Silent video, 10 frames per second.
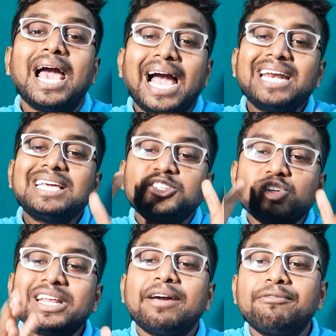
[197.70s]
And each
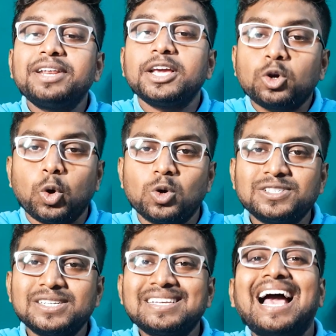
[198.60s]
and every
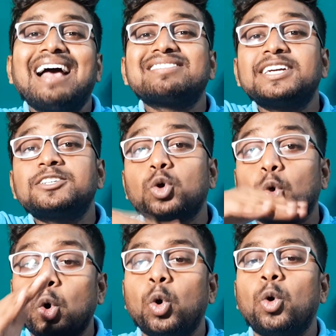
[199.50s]
courses has its
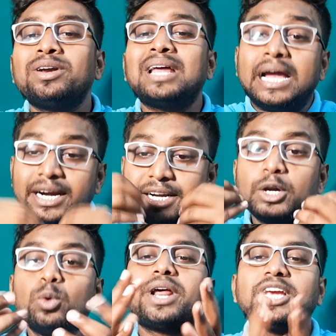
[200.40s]
own
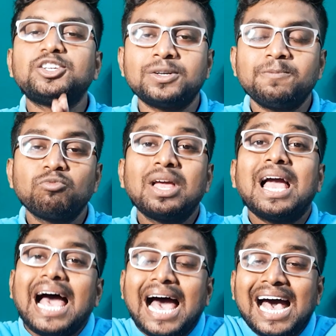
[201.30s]
duration
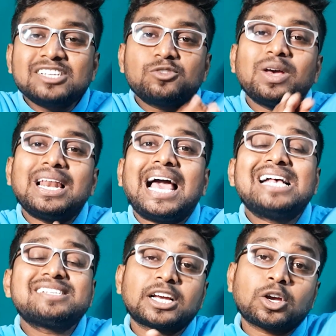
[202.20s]
as well
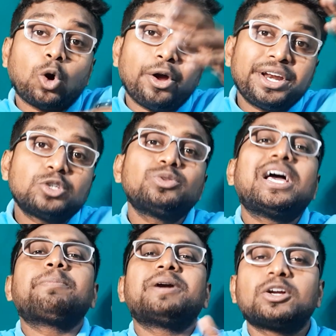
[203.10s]
as according to
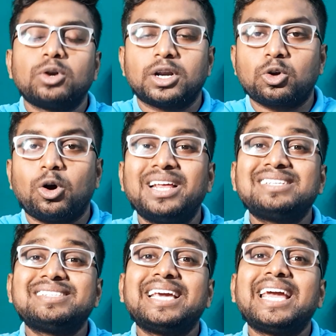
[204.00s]
that particular
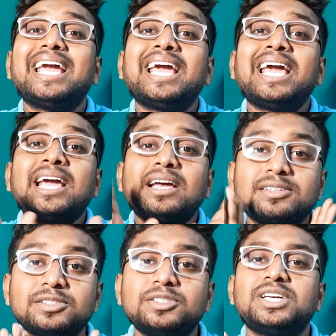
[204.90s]
college, they
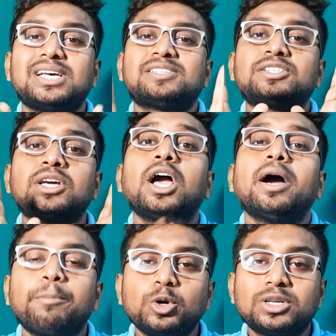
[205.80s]
just
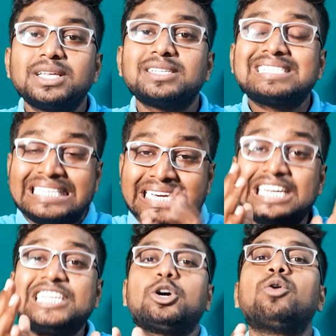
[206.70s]
put the
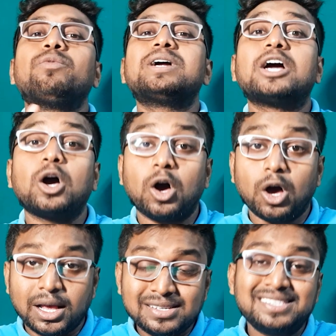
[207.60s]
seat over
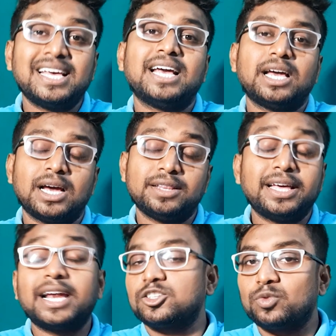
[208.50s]
there, uh,
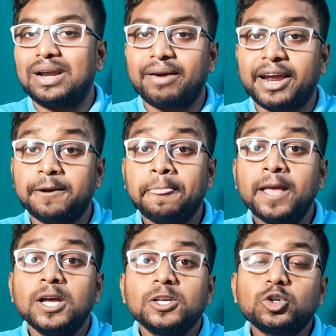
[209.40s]
there as well, right?
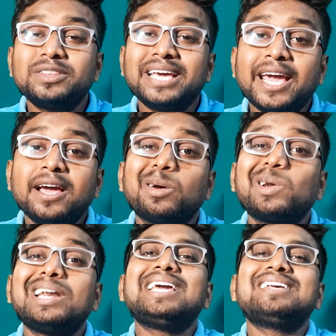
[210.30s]
So they
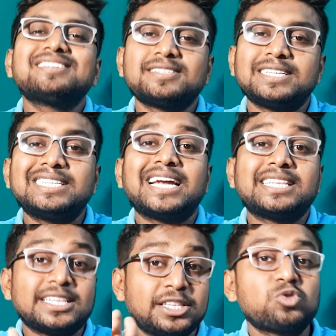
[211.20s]
release the seed that
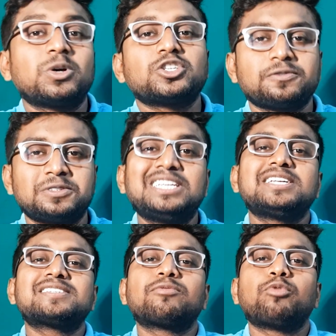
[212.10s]
yeah, this much of seed
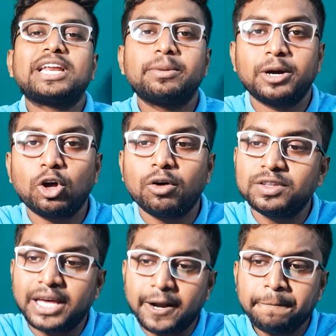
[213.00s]
is available over
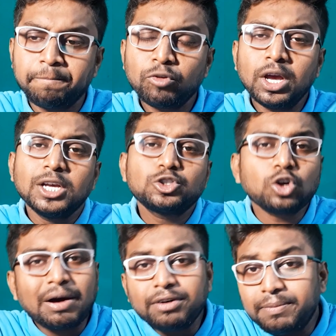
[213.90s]
there. So
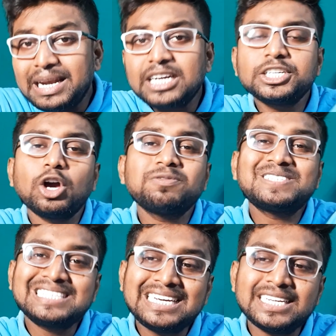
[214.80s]
availability of
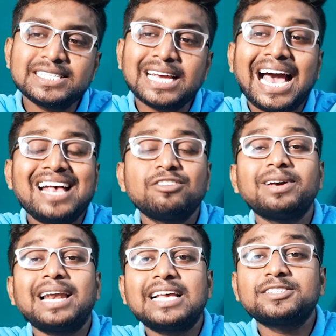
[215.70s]
seeds as
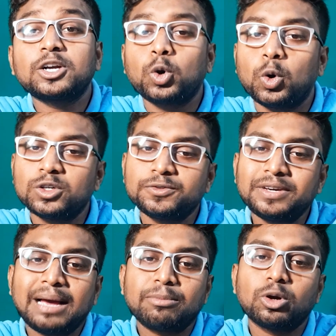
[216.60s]
well as the course
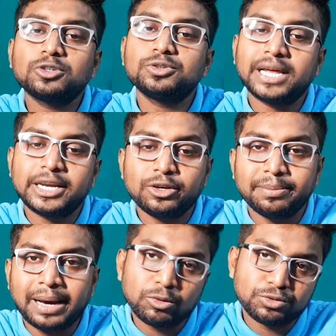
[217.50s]
fee I'm going to tell you
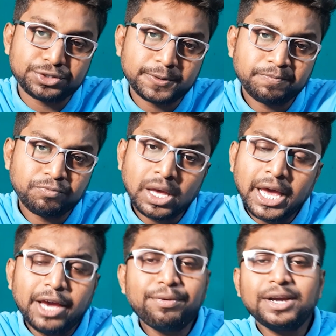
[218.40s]
about.
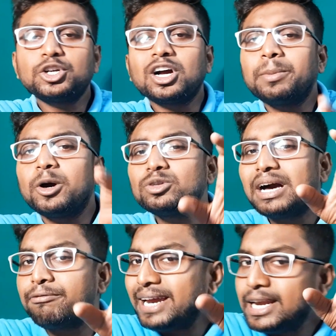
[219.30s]
If I talk about the
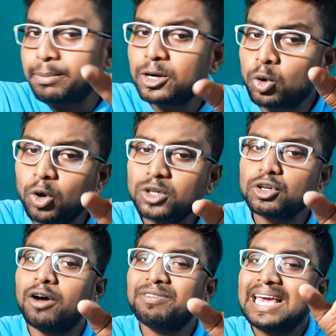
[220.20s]
available course
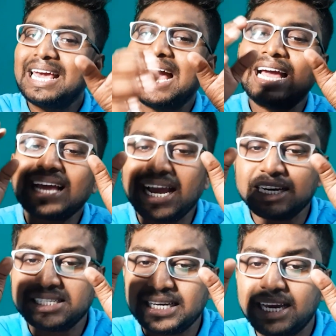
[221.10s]
of
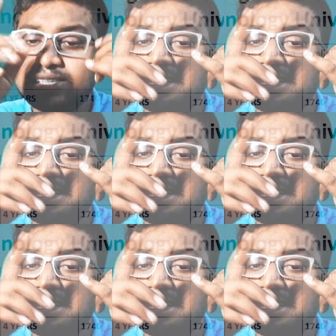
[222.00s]
KIIT is